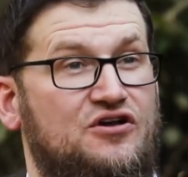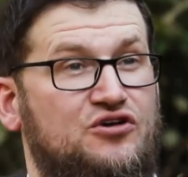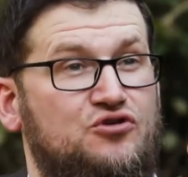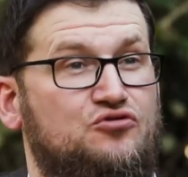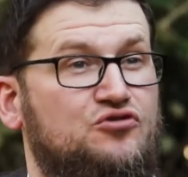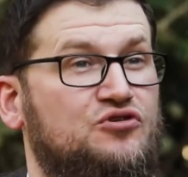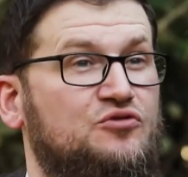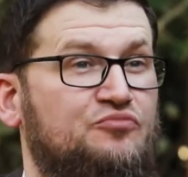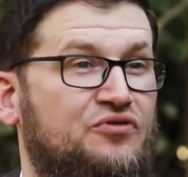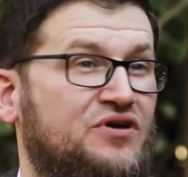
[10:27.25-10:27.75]

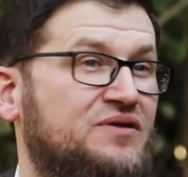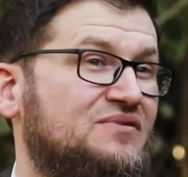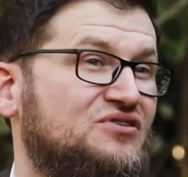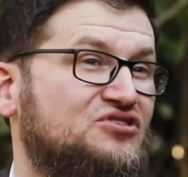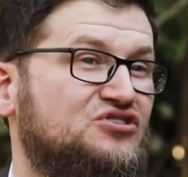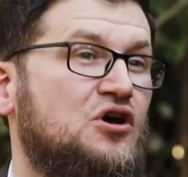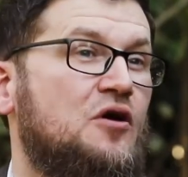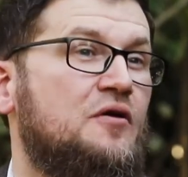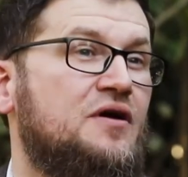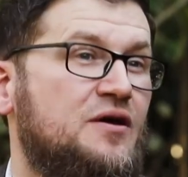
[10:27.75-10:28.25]
You could pretty
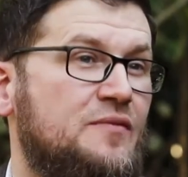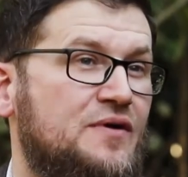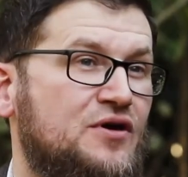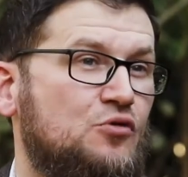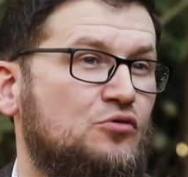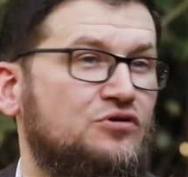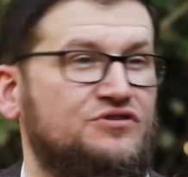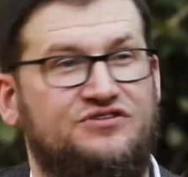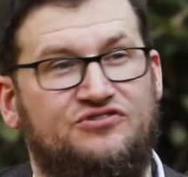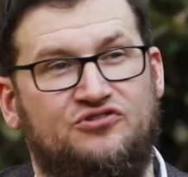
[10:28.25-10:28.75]
much go anywhere
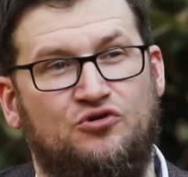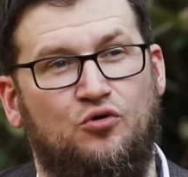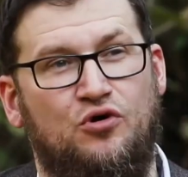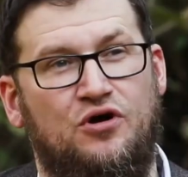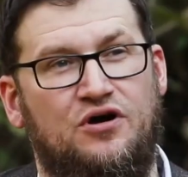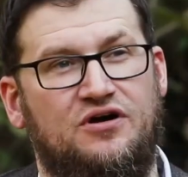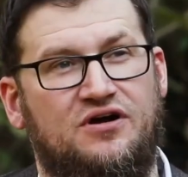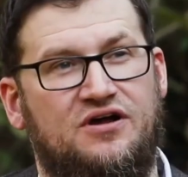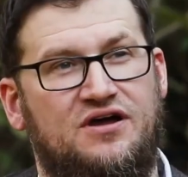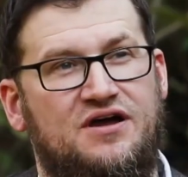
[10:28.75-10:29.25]
you wanted to
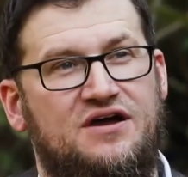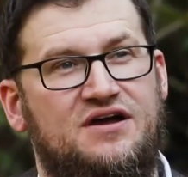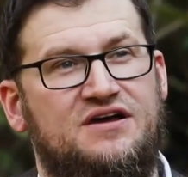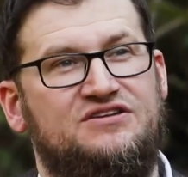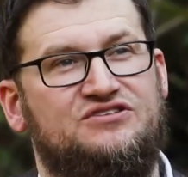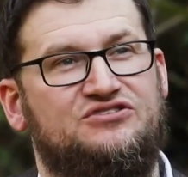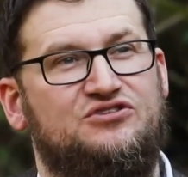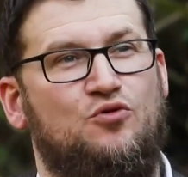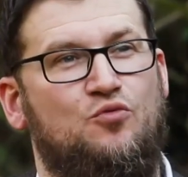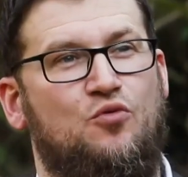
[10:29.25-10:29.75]
work.
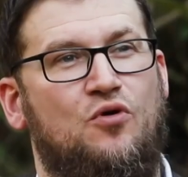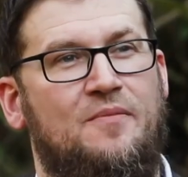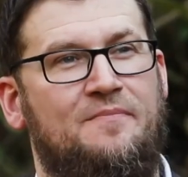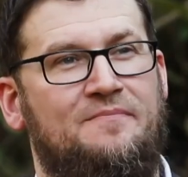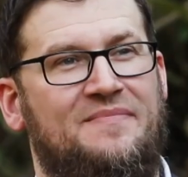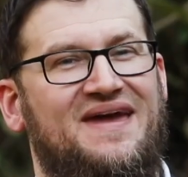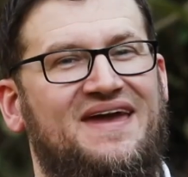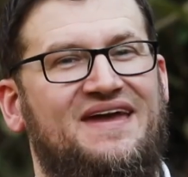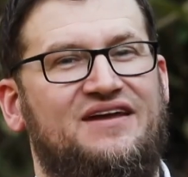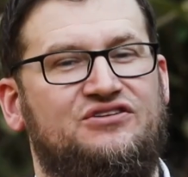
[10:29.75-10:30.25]
So what
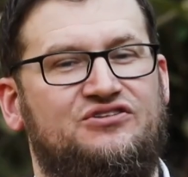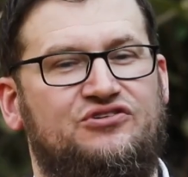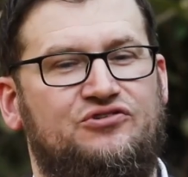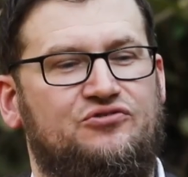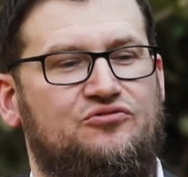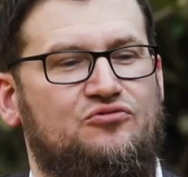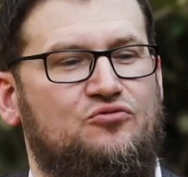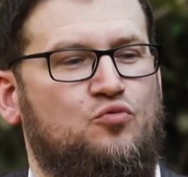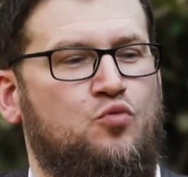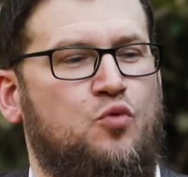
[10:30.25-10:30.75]
made
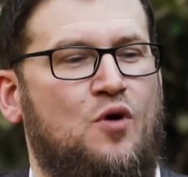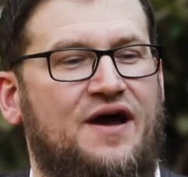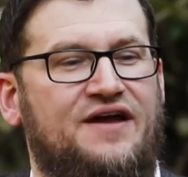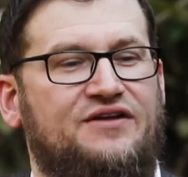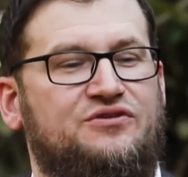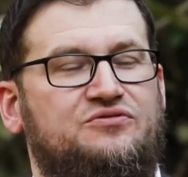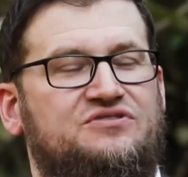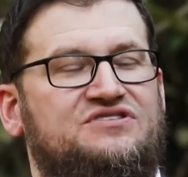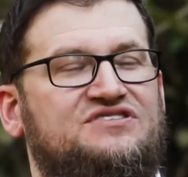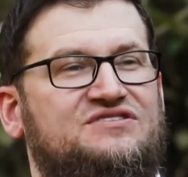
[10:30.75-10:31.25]
you
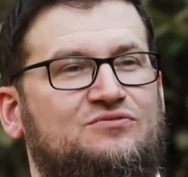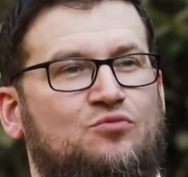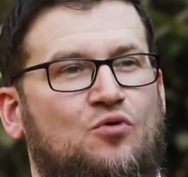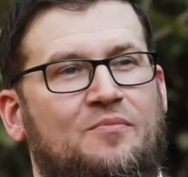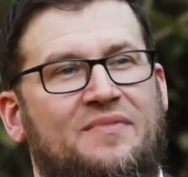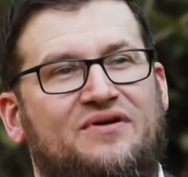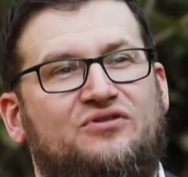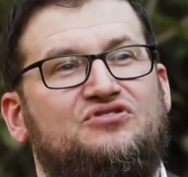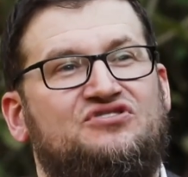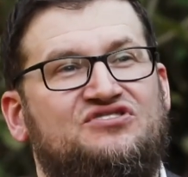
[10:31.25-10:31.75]

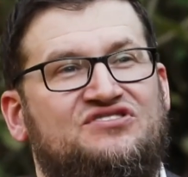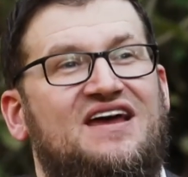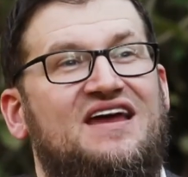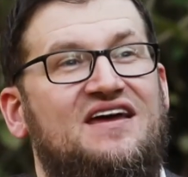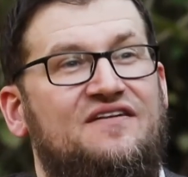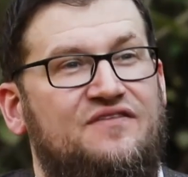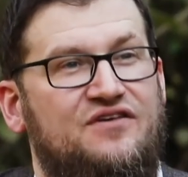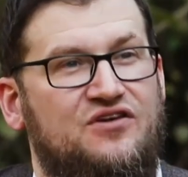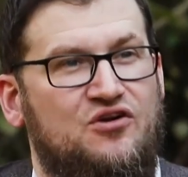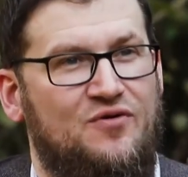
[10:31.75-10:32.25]

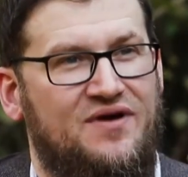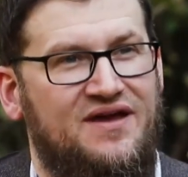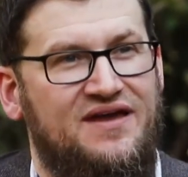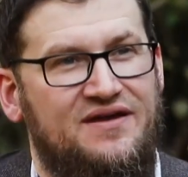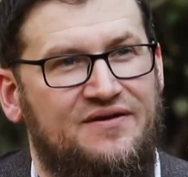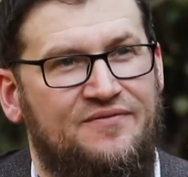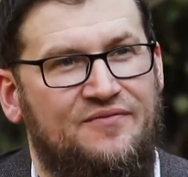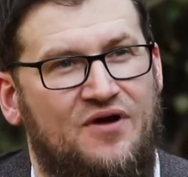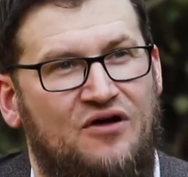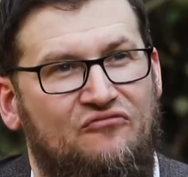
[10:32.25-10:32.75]
stay in the
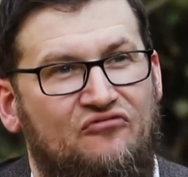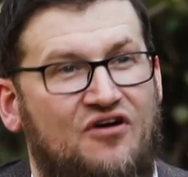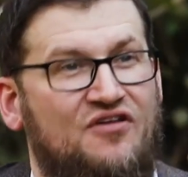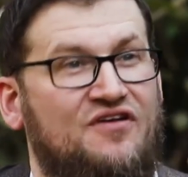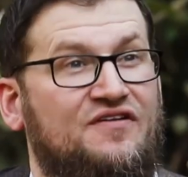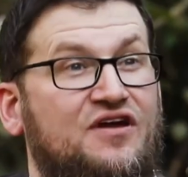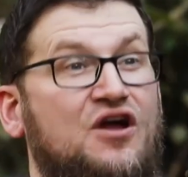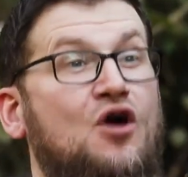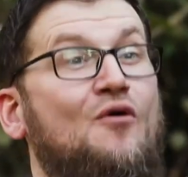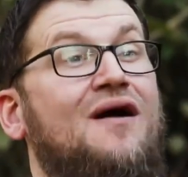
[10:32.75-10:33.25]
UAE
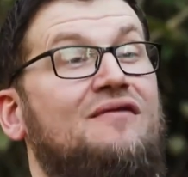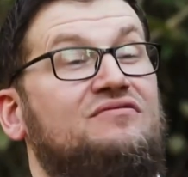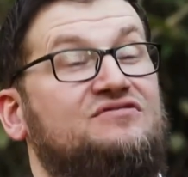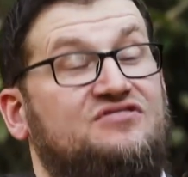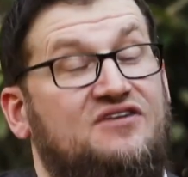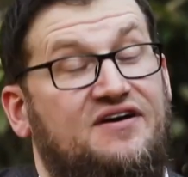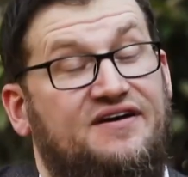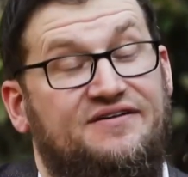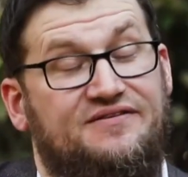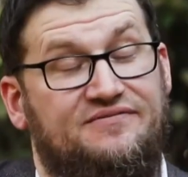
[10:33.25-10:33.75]
rather than go
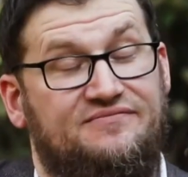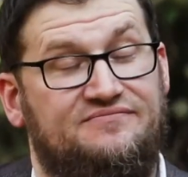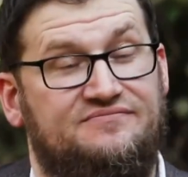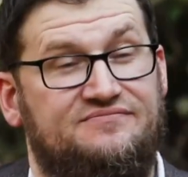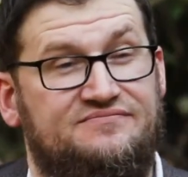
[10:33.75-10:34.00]
outside?